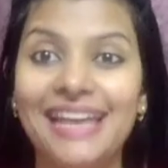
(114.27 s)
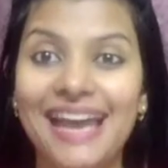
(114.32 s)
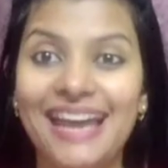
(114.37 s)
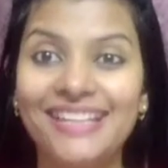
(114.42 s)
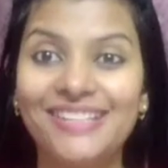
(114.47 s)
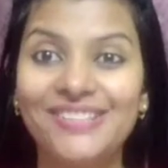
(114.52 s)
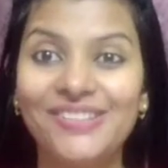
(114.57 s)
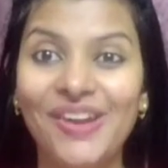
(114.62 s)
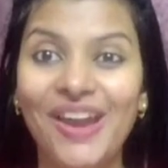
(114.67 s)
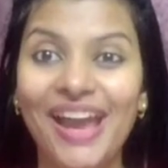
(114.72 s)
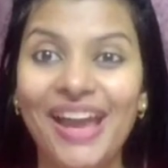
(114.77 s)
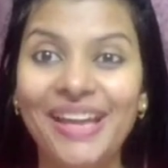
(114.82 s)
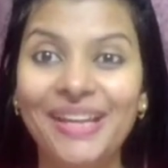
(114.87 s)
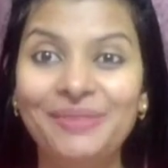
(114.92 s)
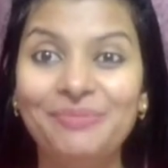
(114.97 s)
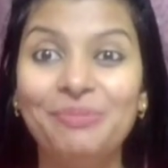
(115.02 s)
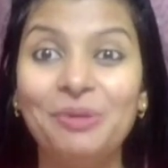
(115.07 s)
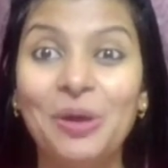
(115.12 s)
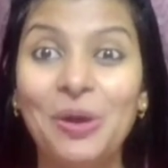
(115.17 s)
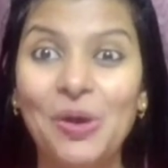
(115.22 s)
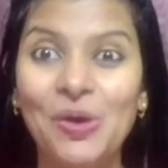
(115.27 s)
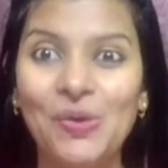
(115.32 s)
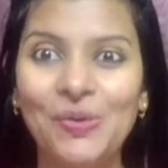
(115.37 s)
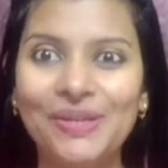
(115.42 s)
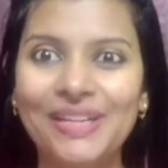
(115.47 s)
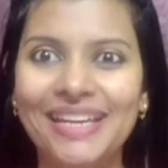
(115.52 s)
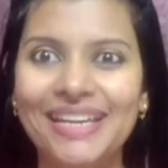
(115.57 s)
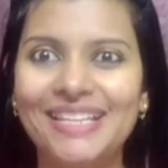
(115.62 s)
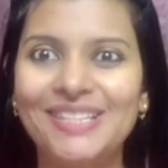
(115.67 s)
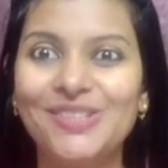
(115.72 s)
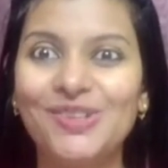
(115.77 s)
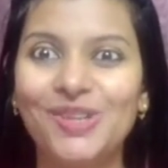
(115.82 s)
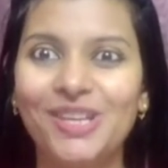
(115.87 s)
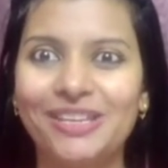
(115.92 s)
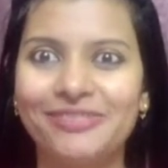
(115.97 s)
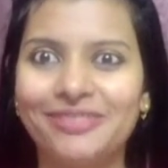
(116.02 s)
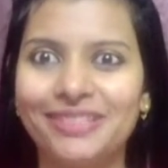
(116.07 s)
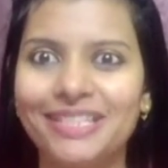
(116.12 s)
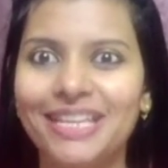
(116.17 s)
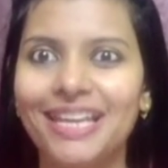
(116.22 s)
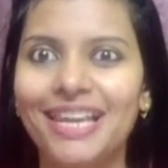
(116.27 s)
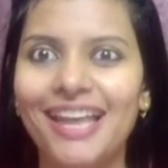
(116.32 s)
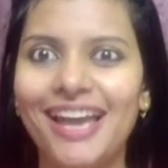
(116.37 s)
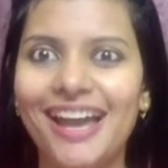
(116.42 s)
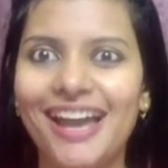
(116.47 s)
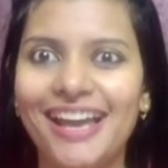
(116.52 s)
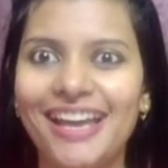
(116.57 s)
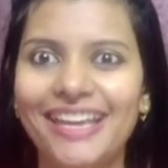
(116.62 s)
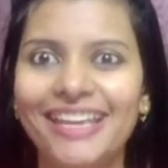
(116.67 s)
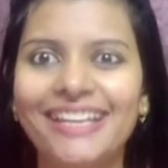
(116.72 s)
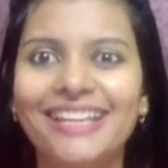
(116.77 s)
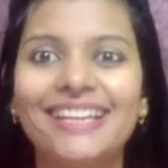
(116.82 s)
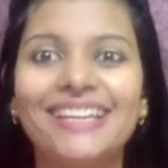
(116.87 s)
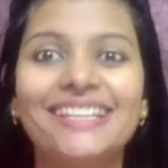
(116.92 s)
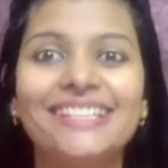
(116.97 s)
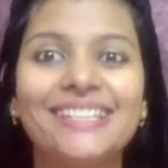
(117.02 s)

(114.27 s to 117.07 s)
Nice rhyme. Okay, so give it a like,